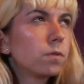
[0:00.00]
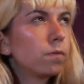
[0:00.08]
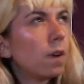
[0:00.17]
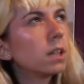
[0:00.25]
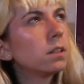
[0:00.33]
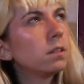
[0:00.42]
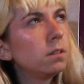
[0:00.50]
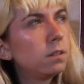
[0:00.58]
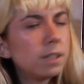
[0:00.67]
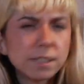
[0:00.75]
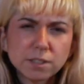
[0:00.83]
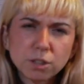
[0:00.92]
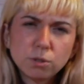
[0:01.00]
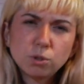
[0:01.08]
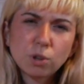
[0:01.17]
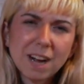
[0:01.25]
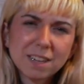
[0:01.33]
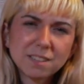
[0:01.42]
fun disco
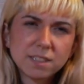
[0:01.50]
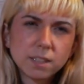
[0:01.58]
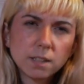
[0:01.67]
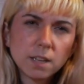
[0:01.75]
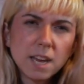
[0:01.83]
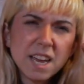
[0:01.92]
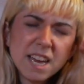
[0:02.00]
tracks in